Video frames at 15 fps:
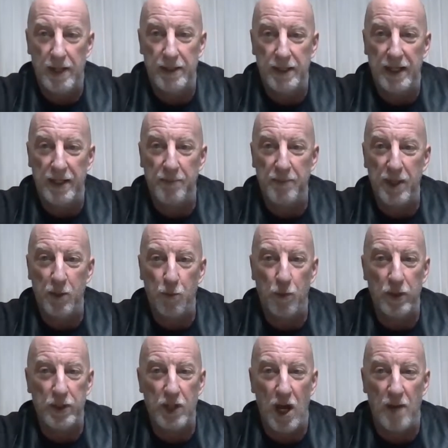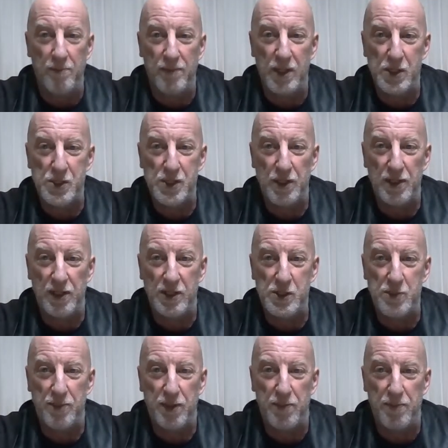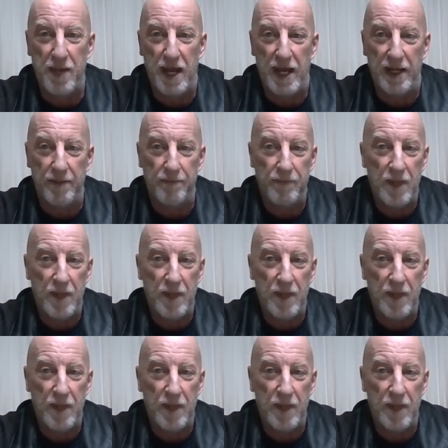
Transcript: Eat Me would not miss Elizabeth May.